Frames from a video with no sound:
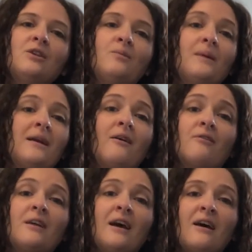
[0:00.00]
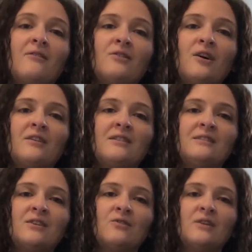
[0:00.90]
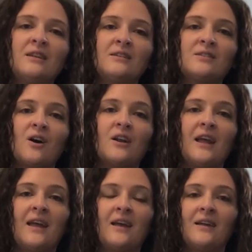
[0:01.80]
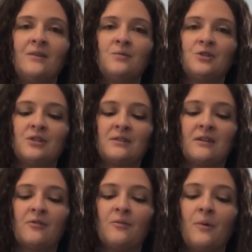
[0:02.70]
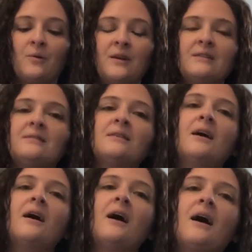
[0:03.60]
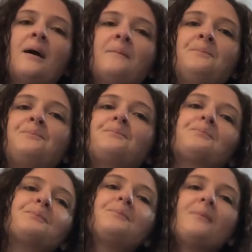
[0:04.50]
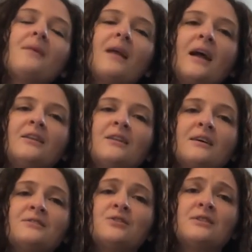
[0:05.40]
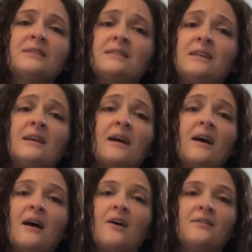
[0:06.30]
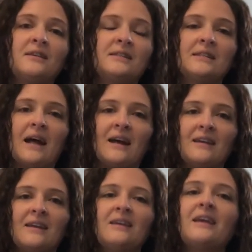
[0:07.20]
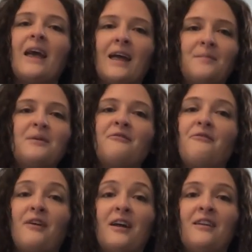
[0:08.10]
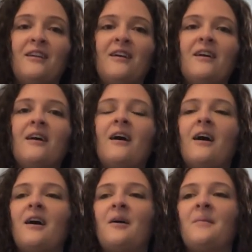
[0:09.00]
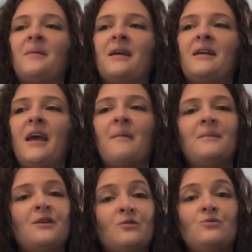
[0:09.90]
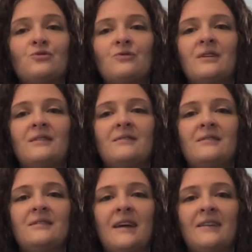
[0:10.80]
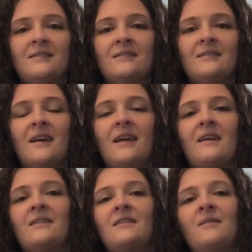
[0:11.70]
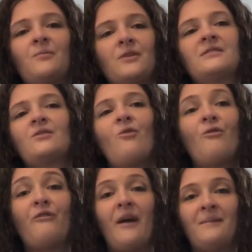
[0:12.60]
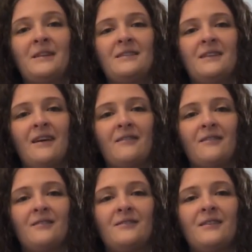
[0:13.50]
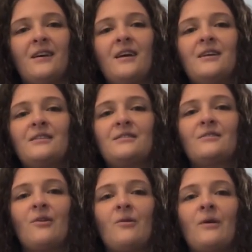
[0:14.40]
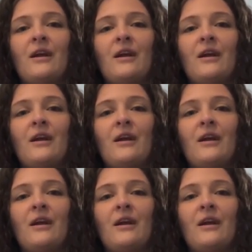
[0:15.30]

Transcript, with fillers: you may already have a lot of these ingredients on hand, which is another bonus. Um, and as you can see, healthy snacking can be fun. Um, it can be nutrient dense and it brings the whole family together. So